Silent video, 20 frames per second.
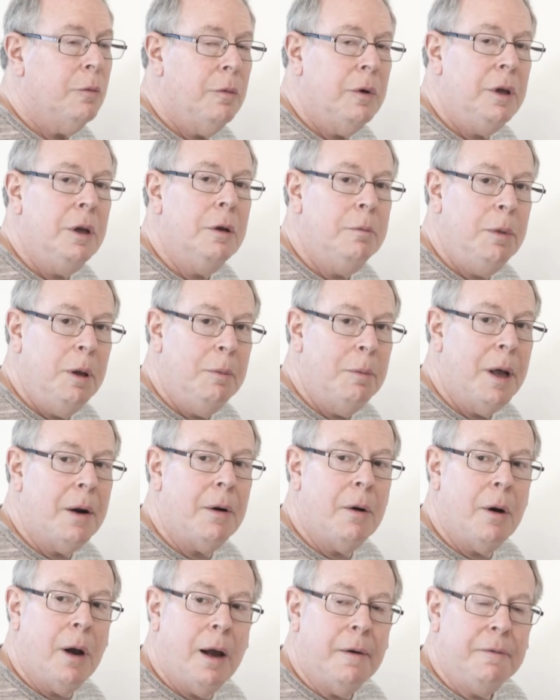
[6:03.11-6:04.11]
you'd be
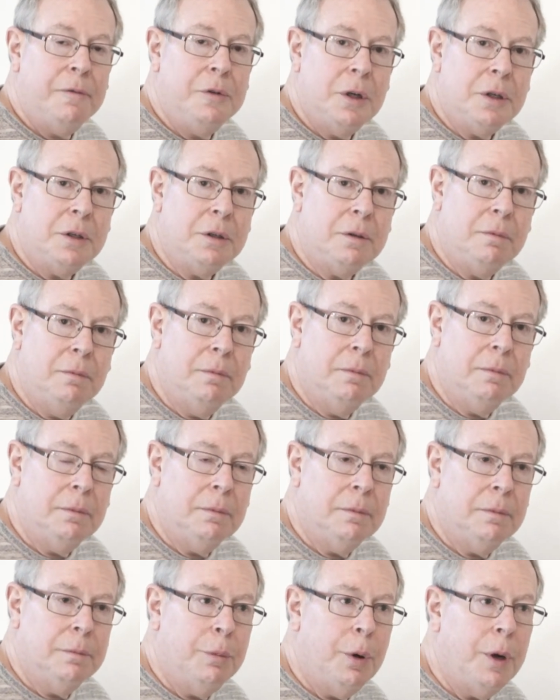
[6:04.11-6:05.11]
better off just
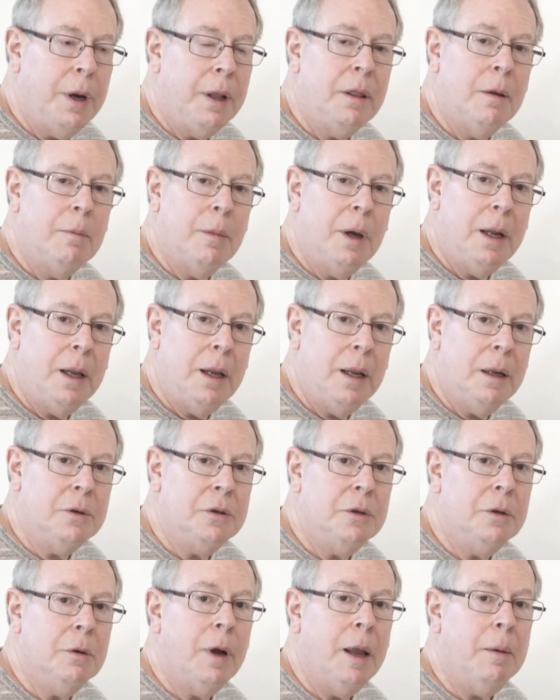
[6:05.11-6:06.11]
putting the money
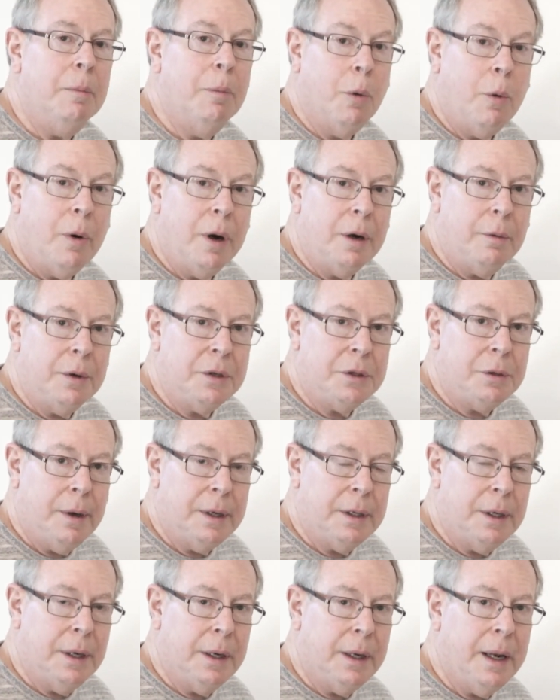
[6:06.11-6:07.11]
into a board
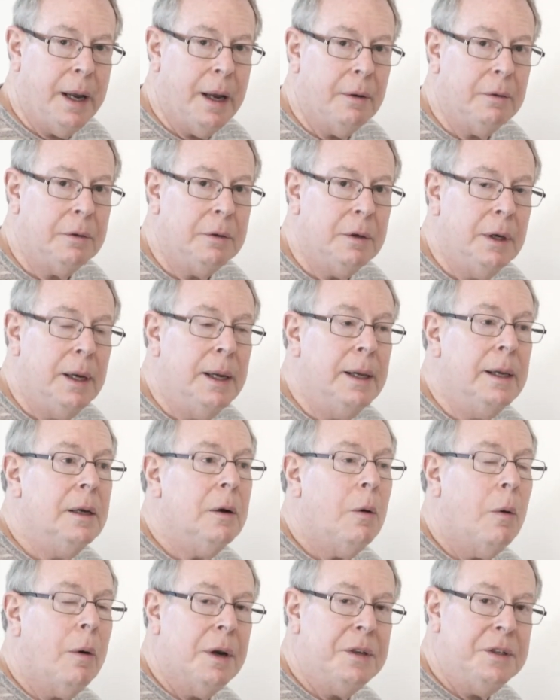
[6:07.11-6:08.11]
restricted account
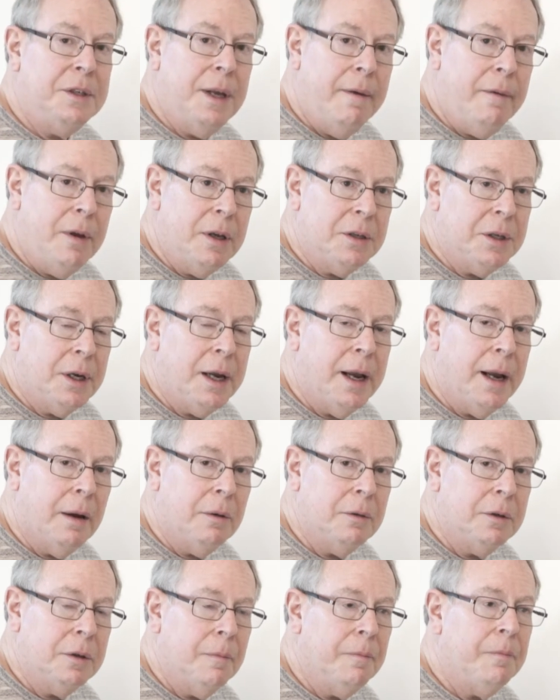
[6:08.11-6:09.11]
or a savings
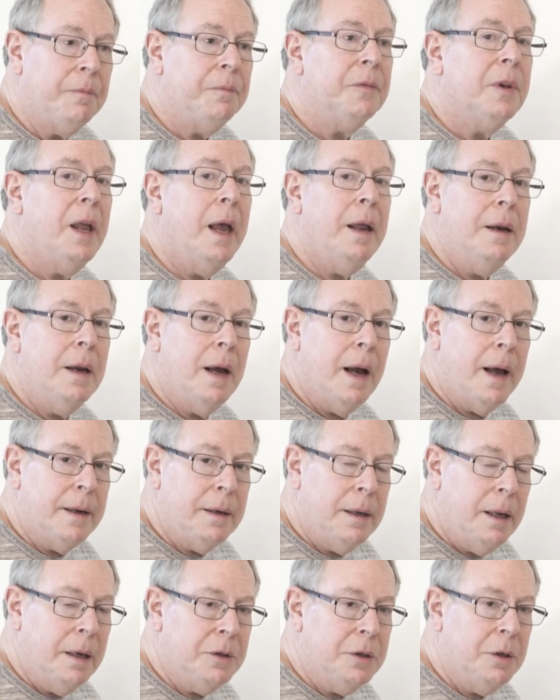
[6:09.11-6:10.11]
account and
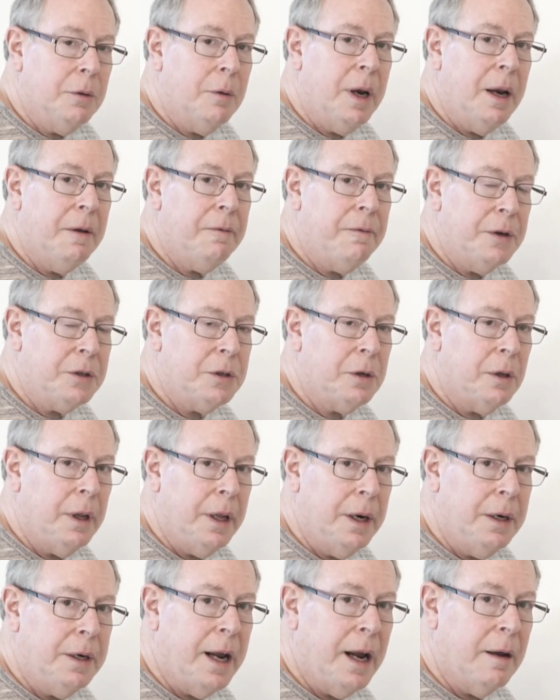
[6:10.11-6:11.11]
not into an official
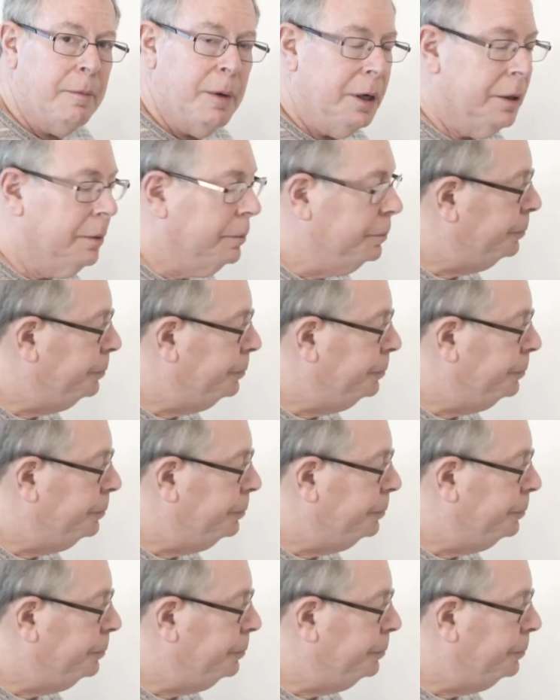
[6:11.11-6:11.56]
endowment.